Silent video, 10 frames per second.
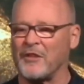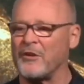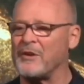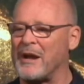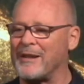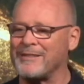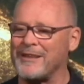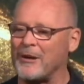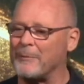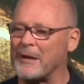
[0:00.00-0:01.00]
They're not
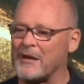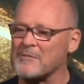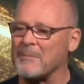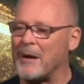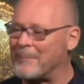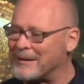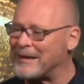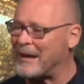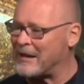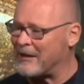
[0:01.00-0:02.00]
there because mom and
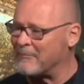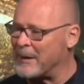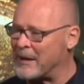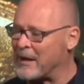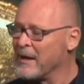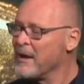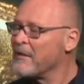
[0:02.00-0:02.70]
dad have money.